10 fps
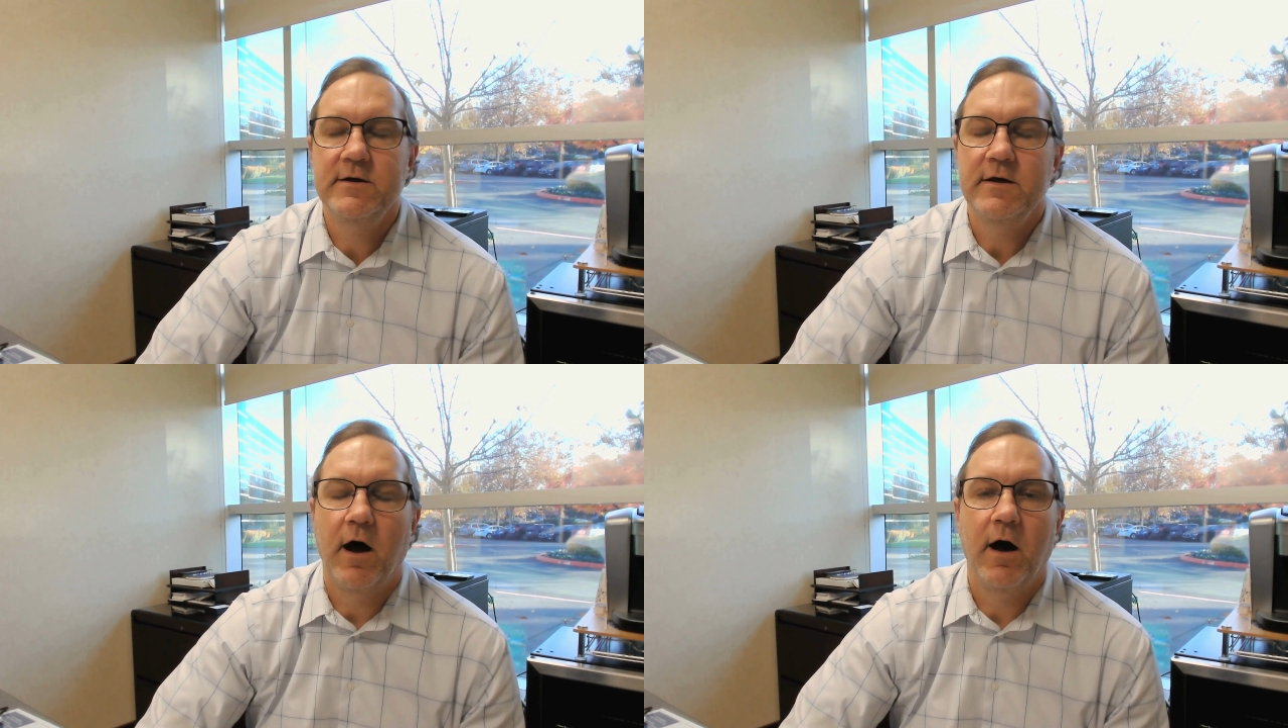
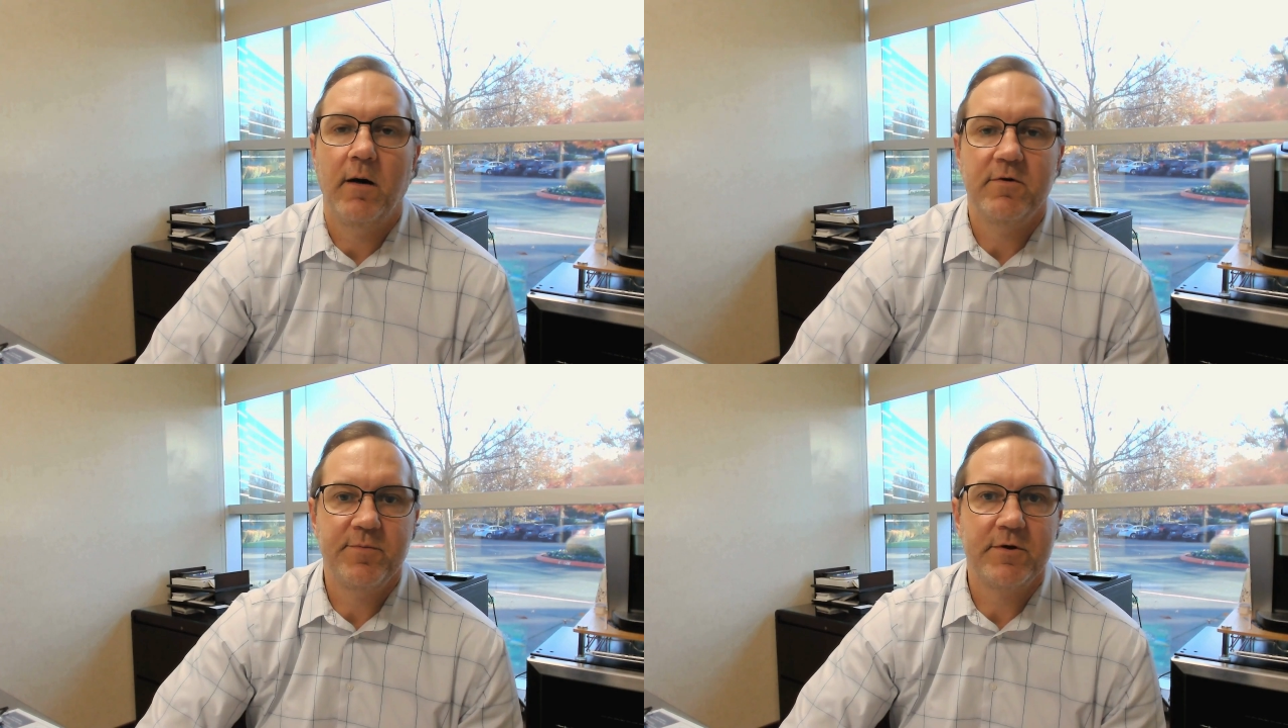
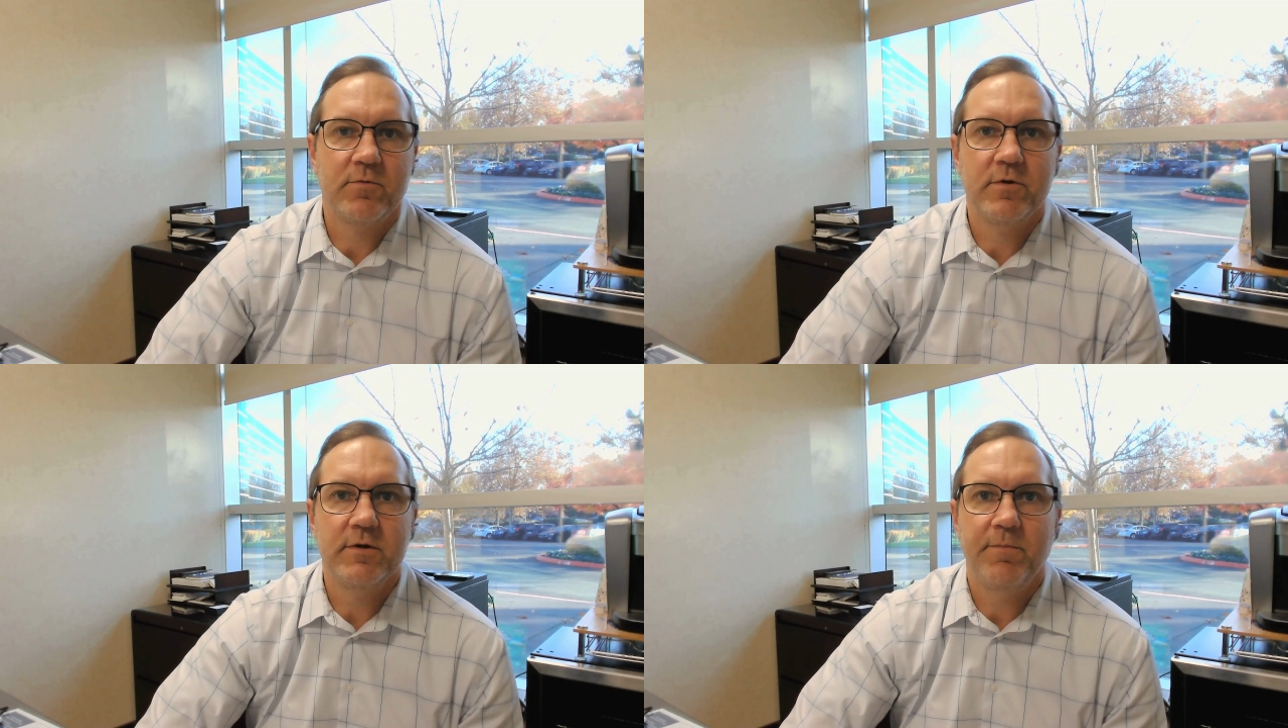has been a
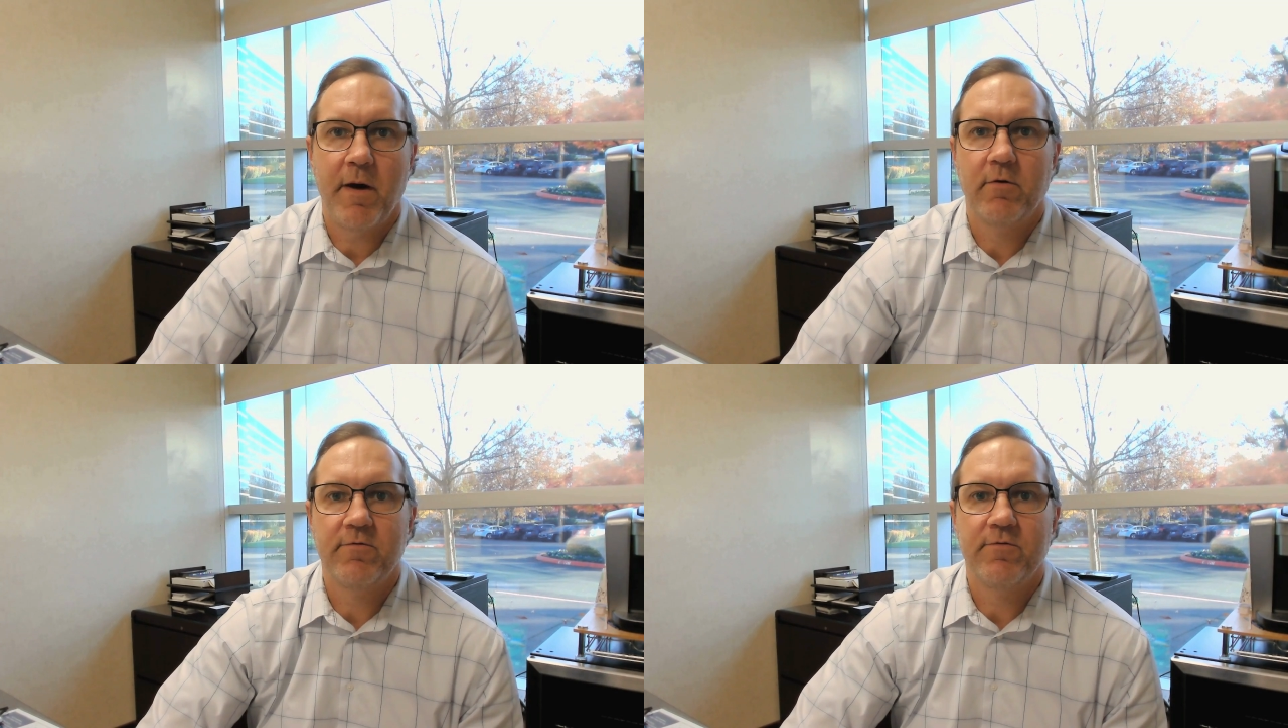really
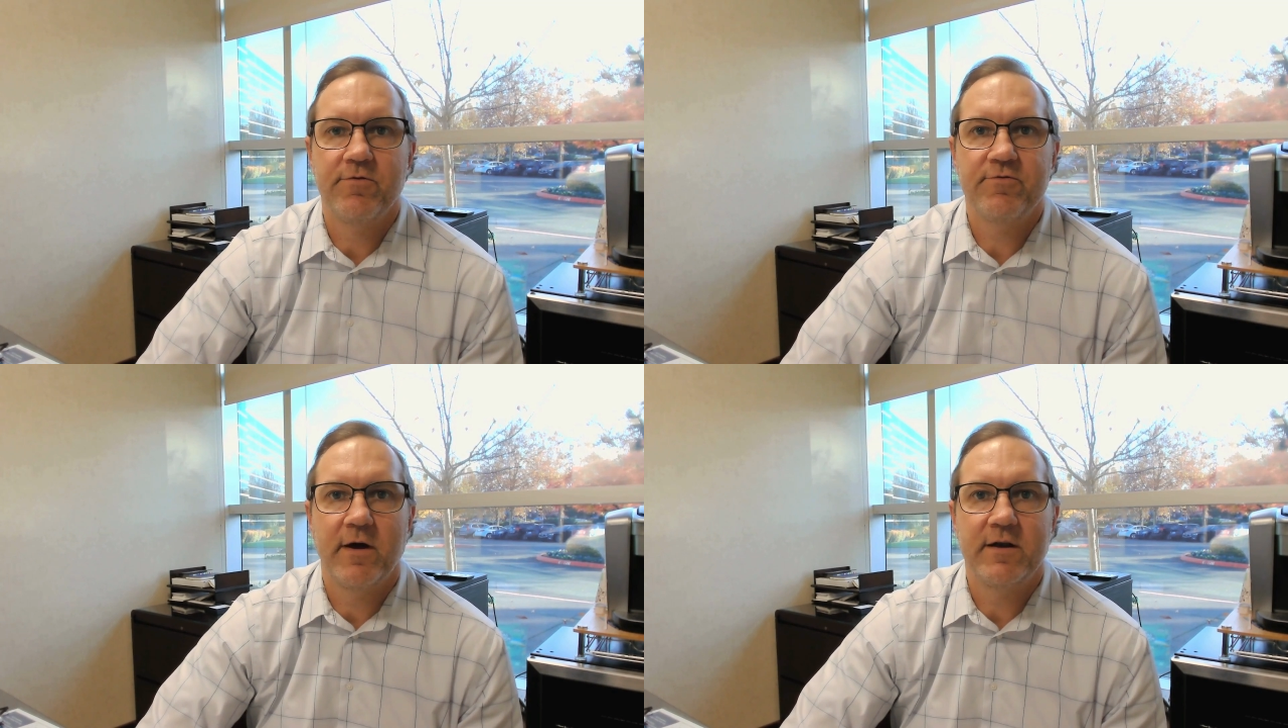powerful
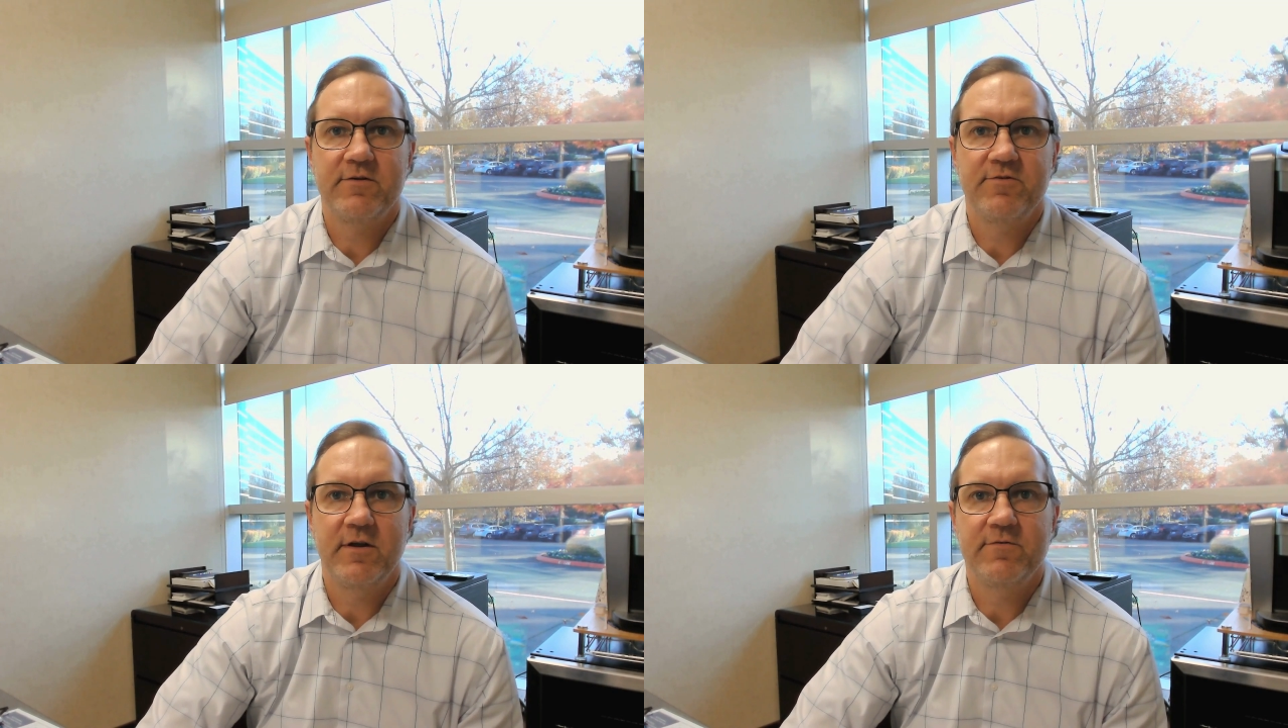
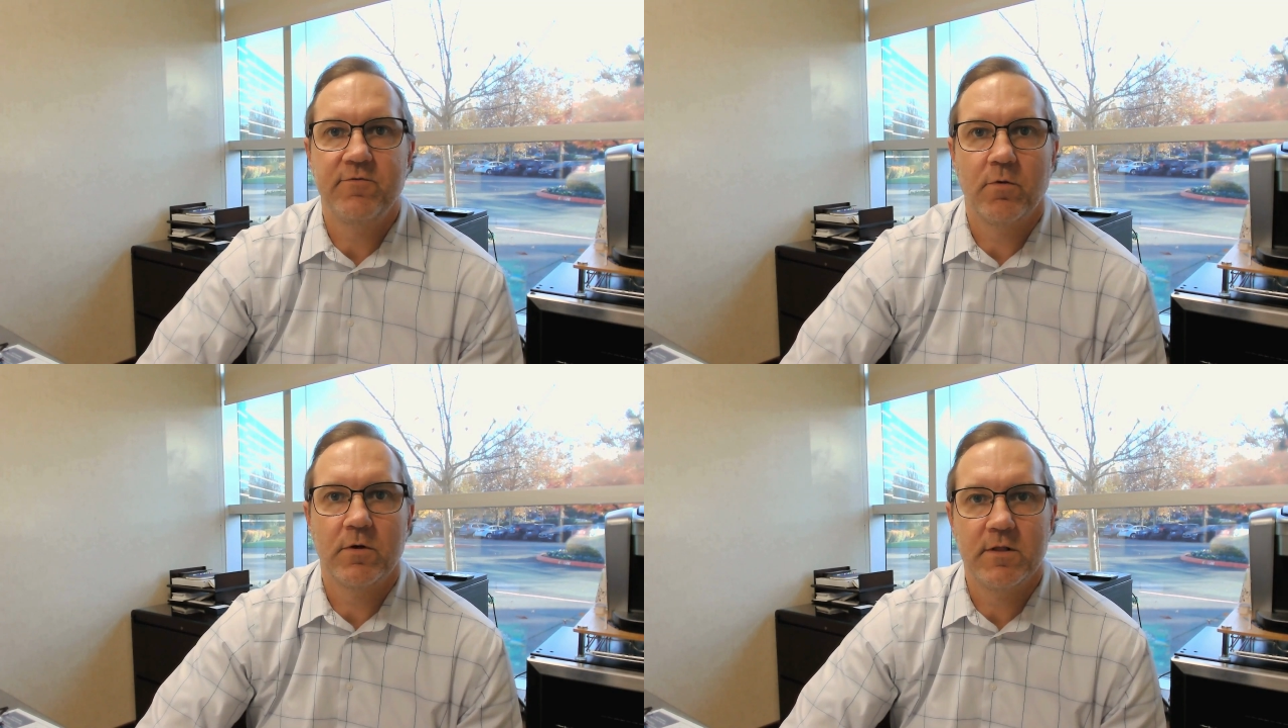strategy
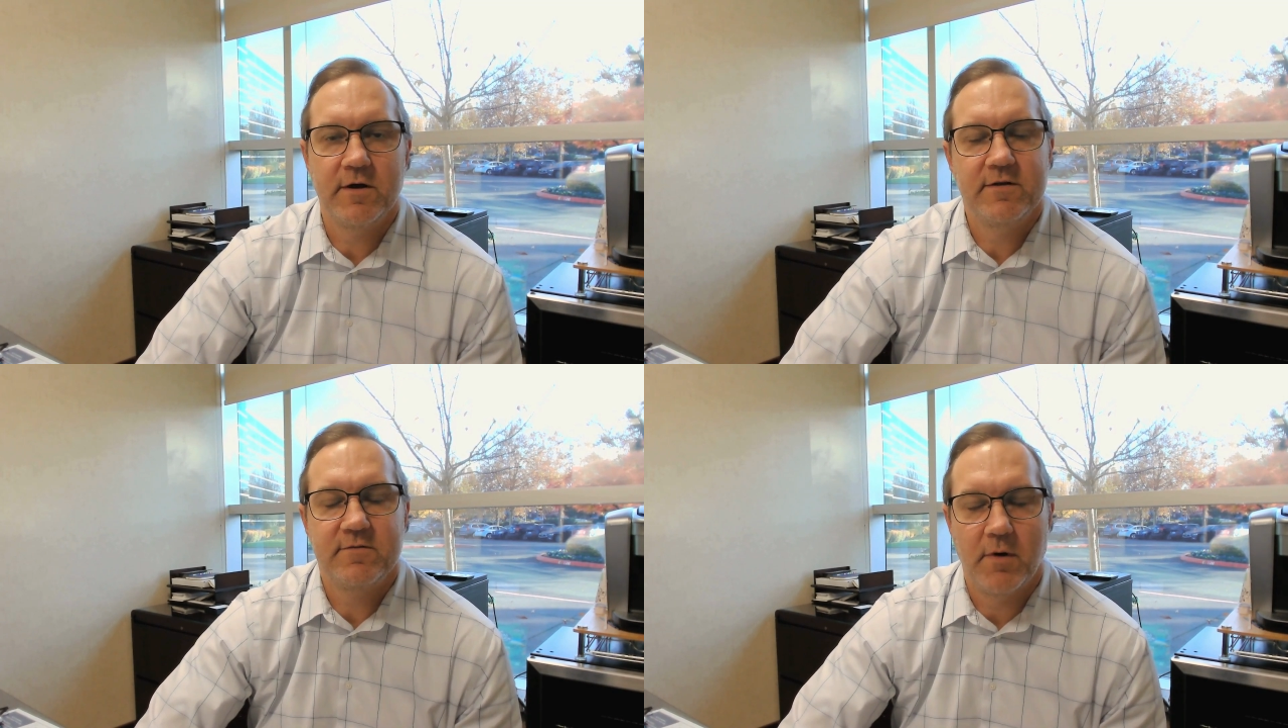for
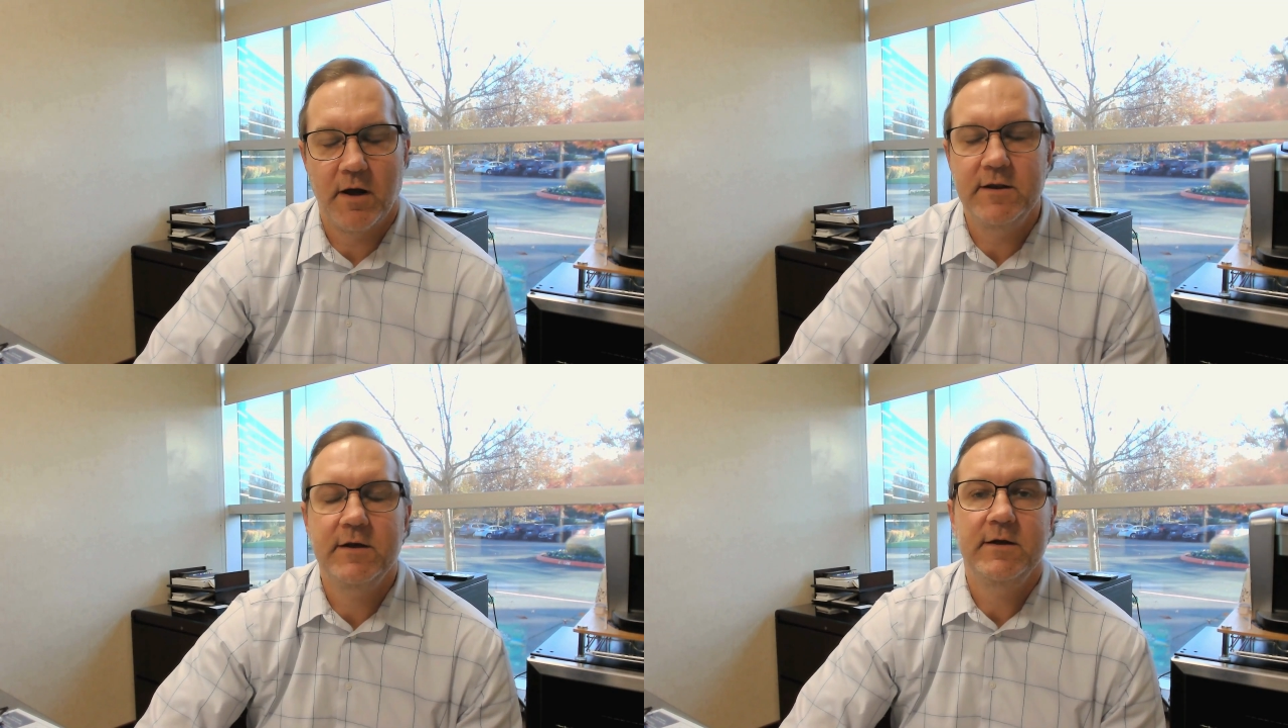clients of mine